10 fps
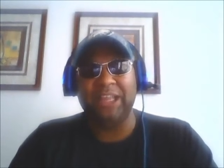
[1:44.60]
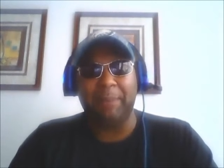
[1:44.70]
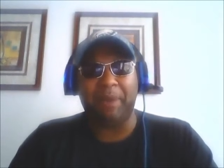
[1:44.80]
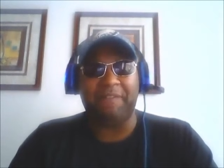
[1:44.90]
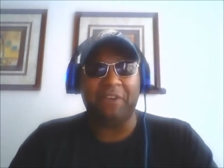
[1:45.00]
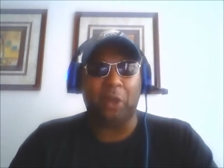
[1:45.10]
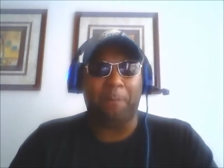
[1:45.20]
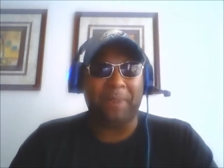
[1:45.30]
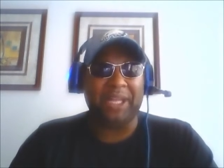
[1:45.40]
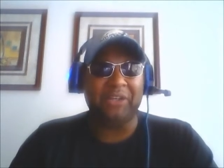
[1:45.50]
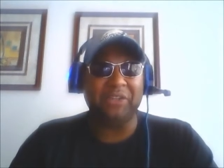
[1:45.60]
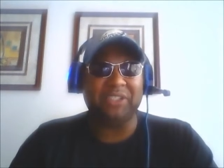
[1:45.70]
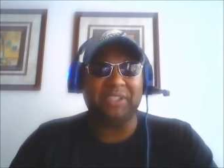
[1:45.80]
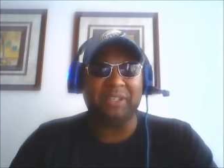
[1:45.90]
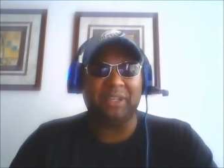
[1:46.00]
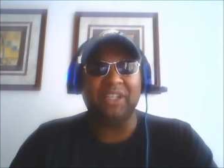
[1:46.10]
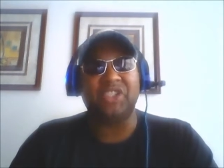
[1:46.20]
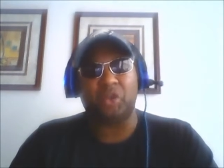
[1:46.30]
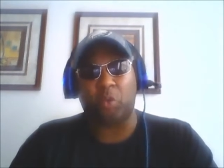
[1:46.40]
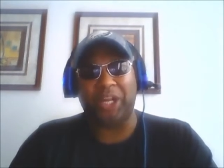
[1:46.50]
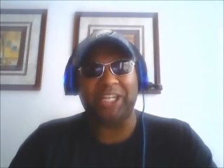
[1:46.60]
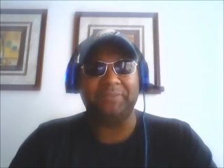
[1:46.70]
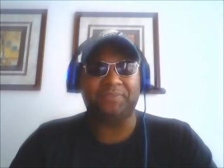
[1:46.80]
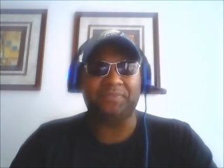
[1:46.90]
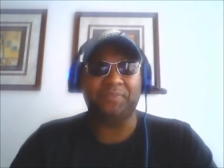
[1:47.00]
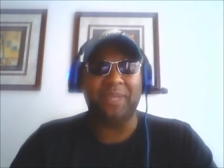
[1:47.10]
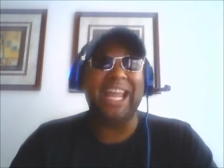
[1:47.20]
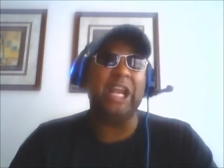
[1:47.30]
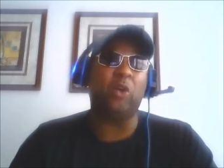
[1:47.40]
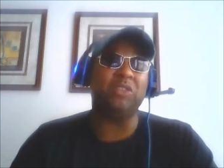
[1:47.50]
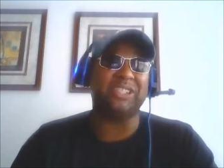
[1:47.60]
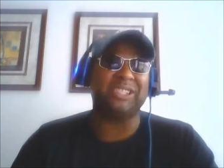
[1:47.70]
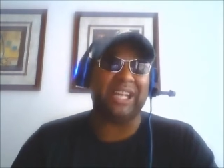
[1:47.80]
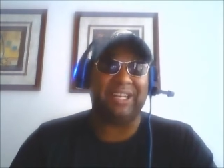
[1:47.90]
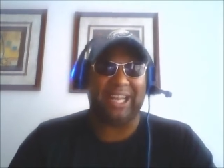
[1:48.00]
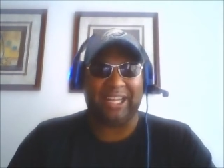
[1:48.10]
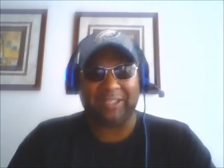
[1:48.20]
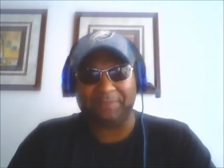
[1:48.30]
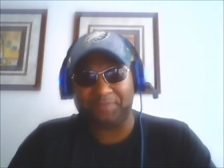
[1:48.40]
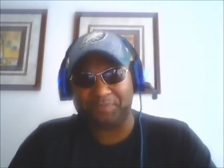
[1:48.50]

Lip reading: the Buffalo Bills 20. And on Sunday,